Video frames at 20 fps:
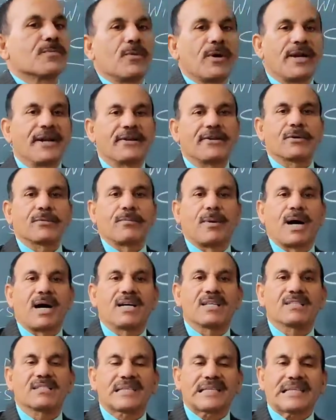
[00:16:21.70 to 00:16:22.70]
molecular
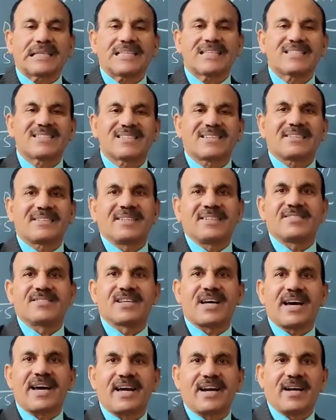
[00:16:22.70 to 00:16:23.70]
mass is
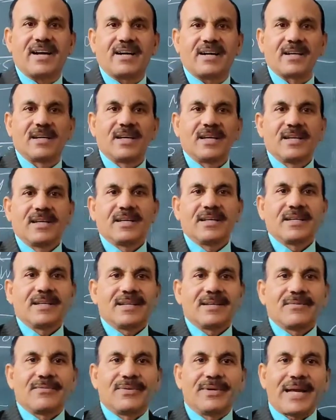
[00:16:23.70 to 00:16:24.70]
desired.
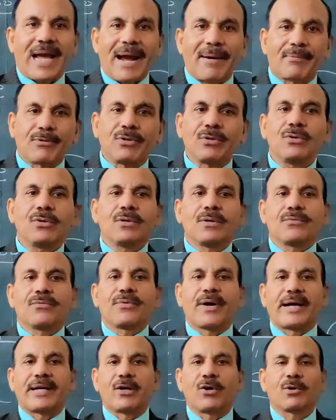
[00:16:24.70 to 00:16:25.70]
We have to
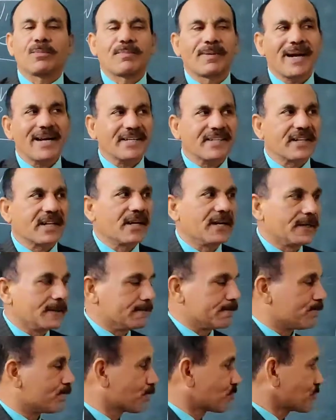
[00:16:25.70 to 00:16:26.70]
find out practically.